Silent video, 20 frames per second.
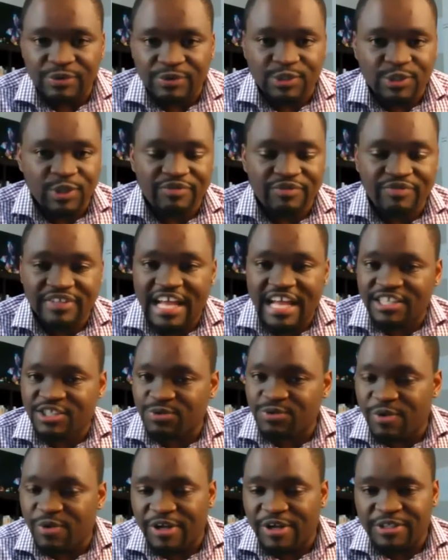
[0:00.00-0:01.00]
sort of
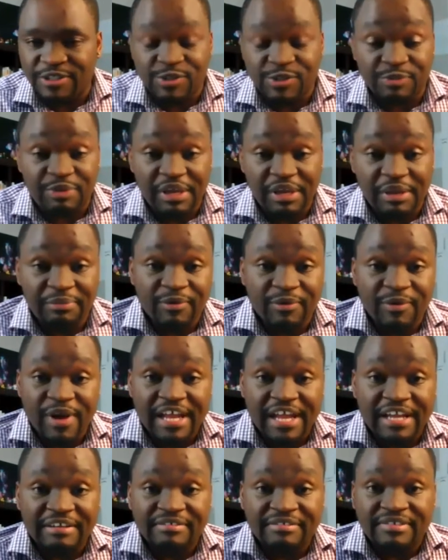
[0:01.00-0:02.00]
last words to people
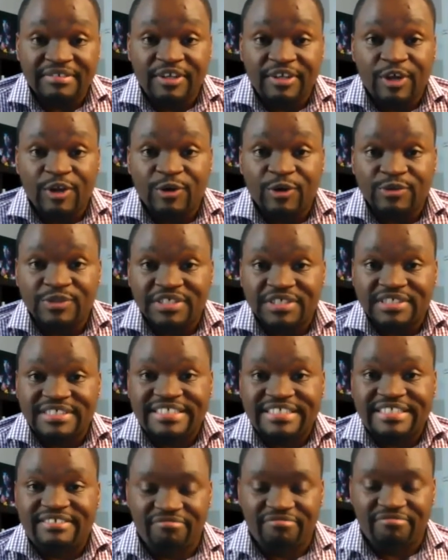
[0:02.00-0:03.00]
and, you know, just